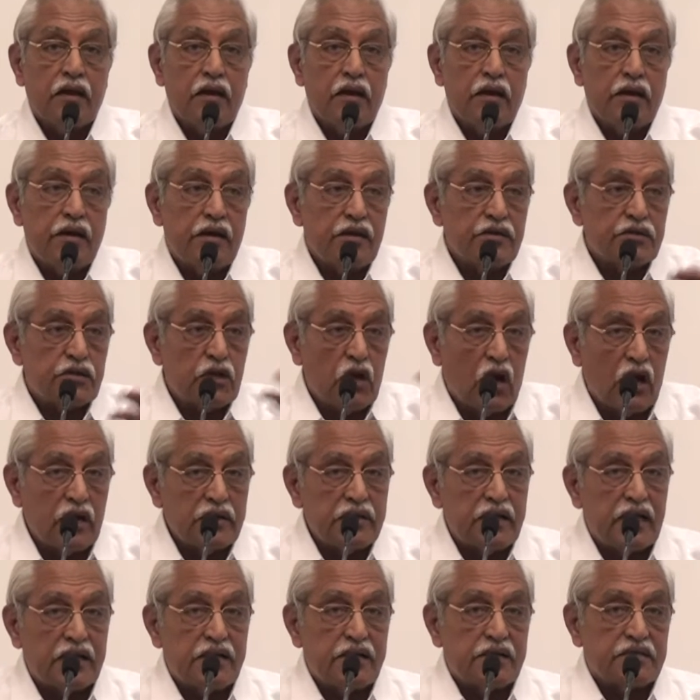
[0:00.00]
it is
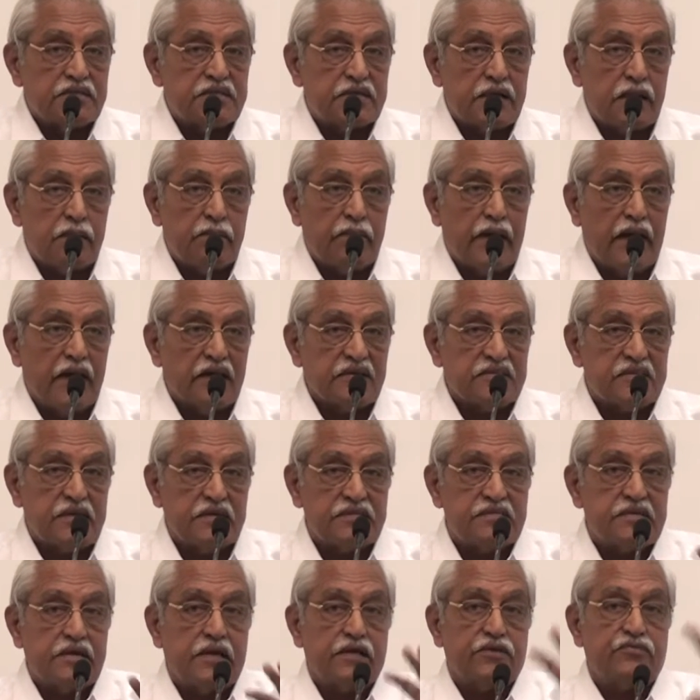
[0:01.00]
not that the Reserve Bank
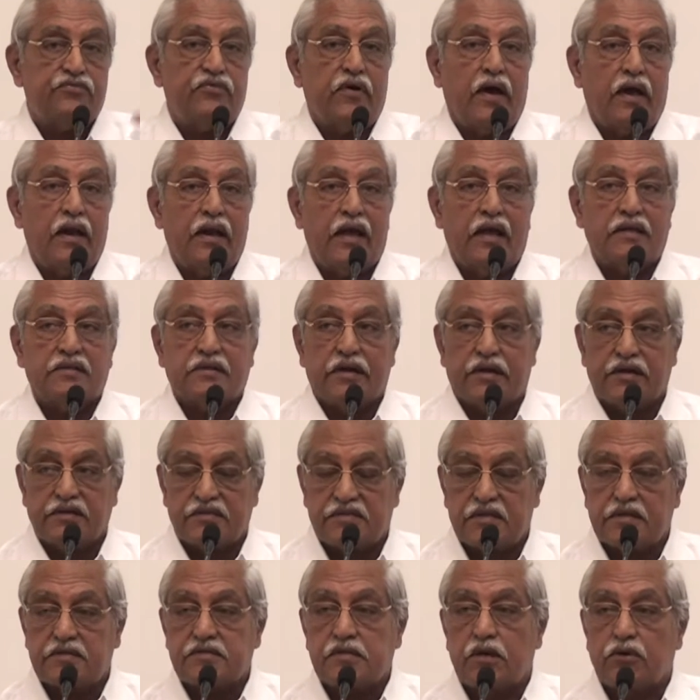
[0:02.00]
says it is
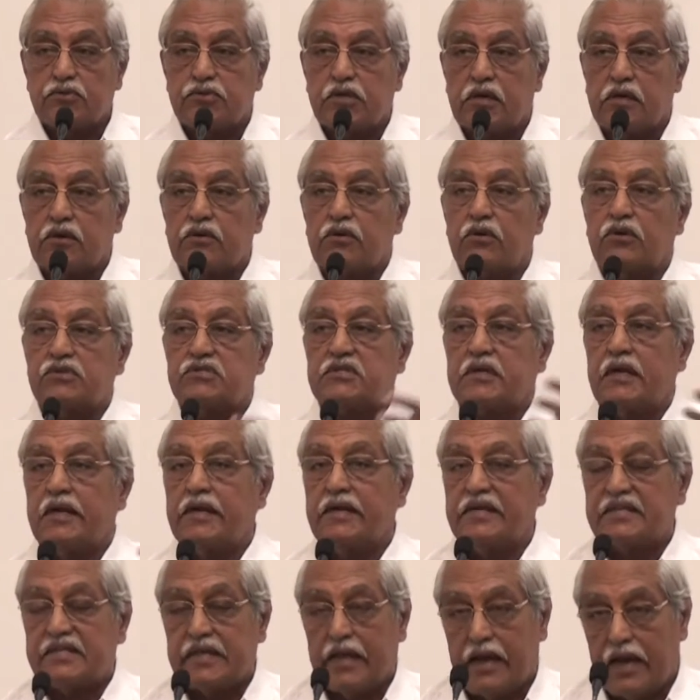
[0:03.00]
5,36,000 crores, still
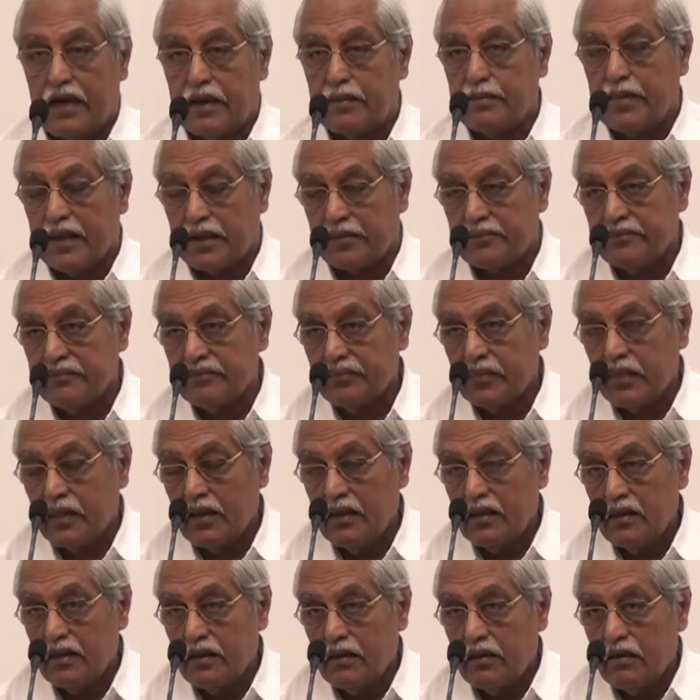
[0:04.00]
it is alarming.
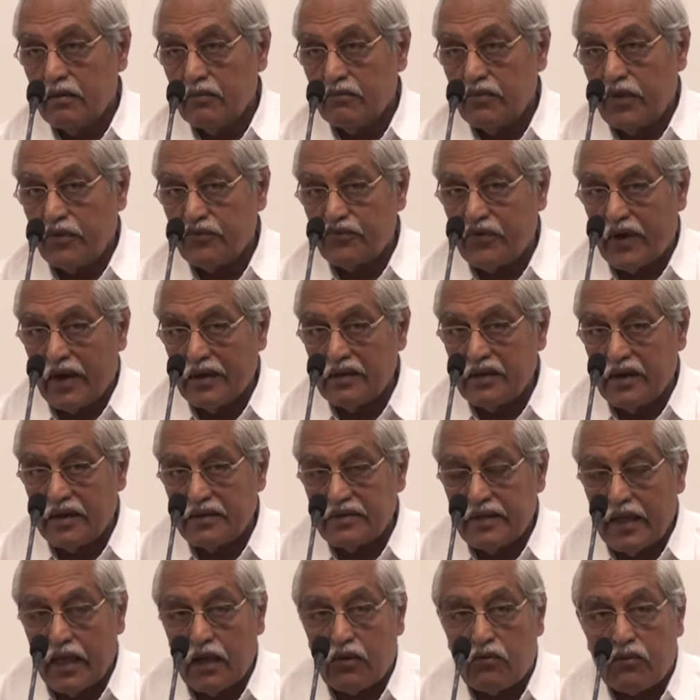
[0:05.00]
We find there
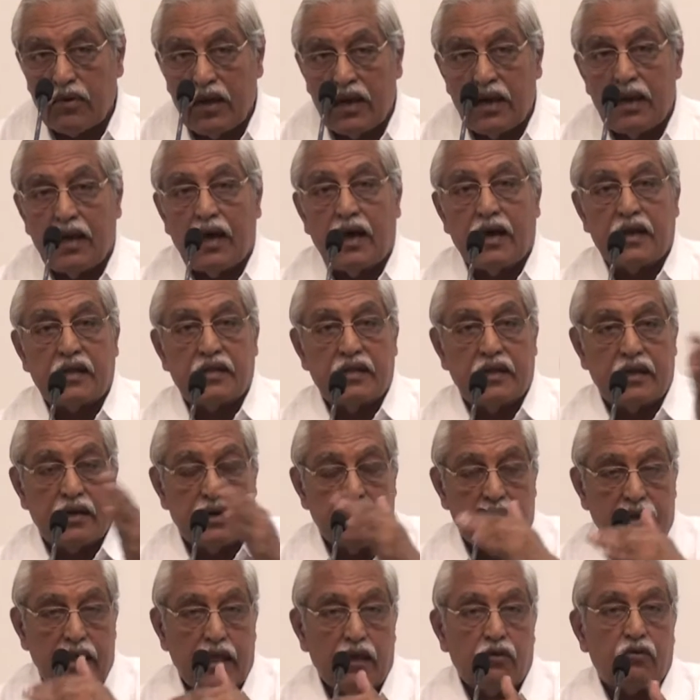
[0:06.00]
is
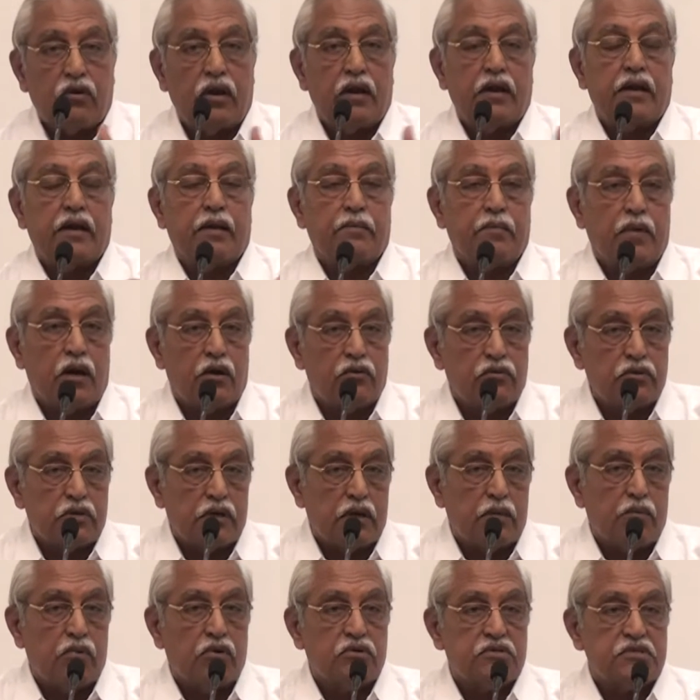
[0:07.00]
another equivalent
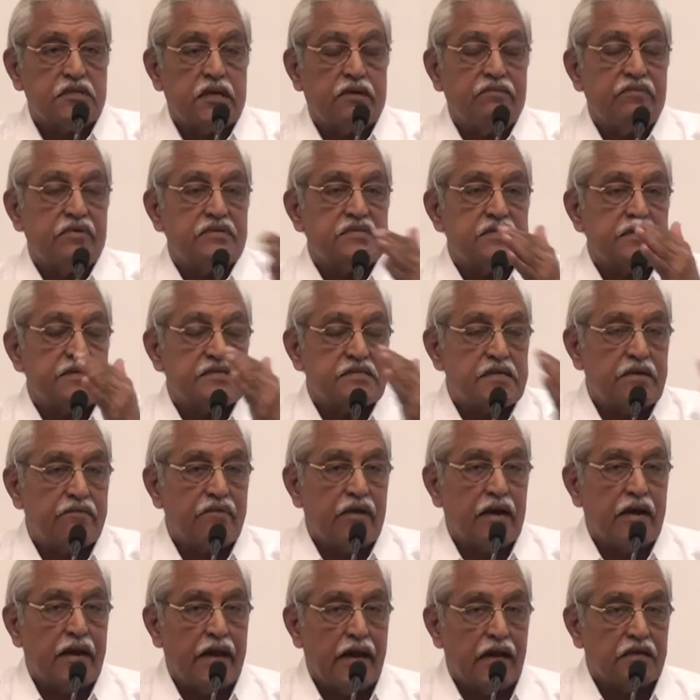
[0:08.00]
amount, about
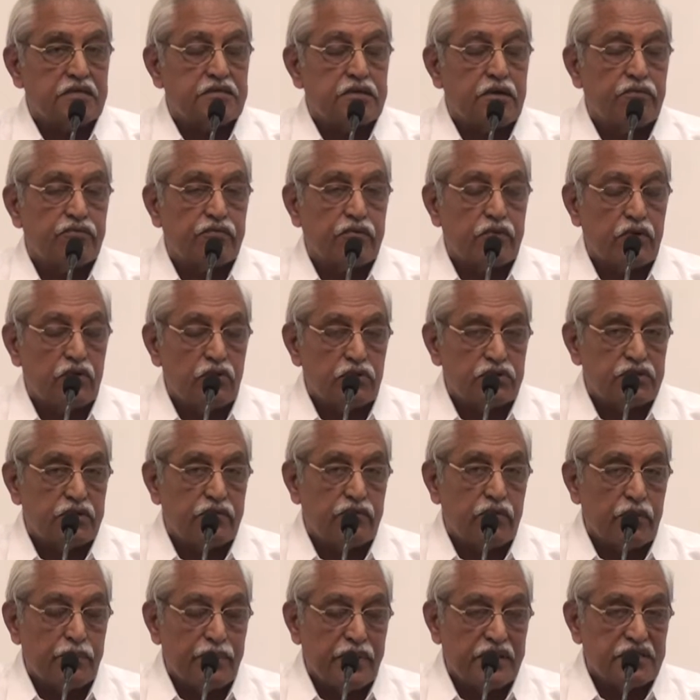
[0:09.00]
6-7 lakhs of crores
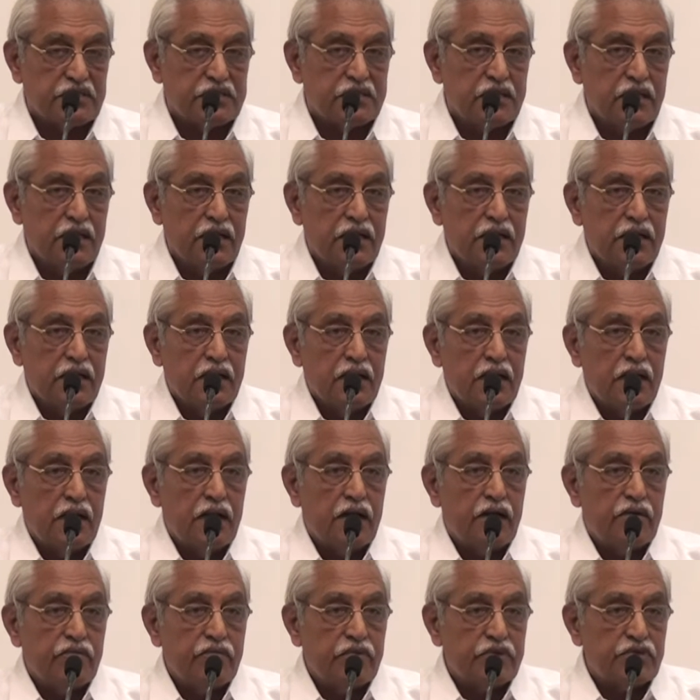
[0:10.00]
of rupees,
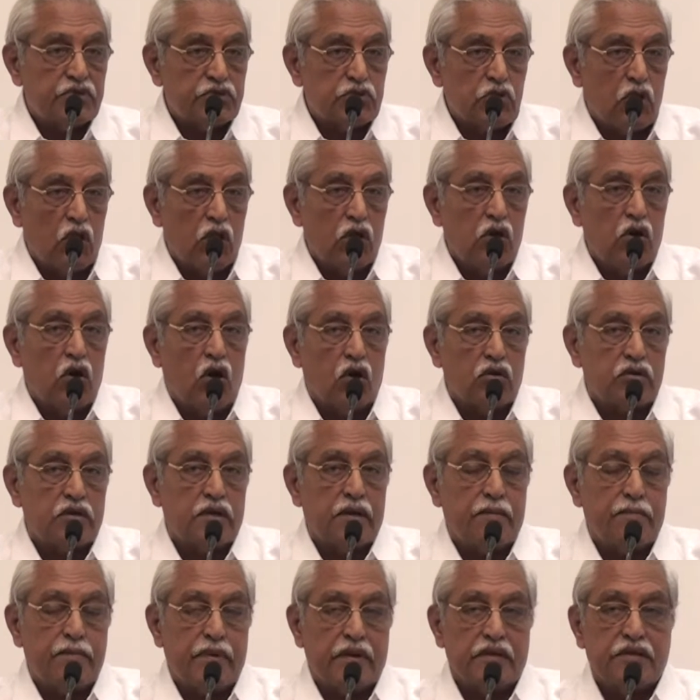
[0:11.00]
which is all locked
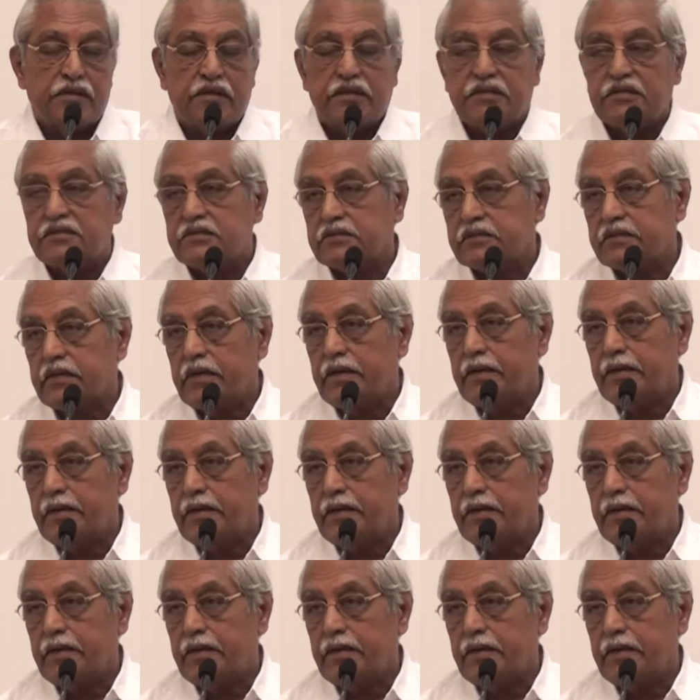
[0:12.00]
up in this,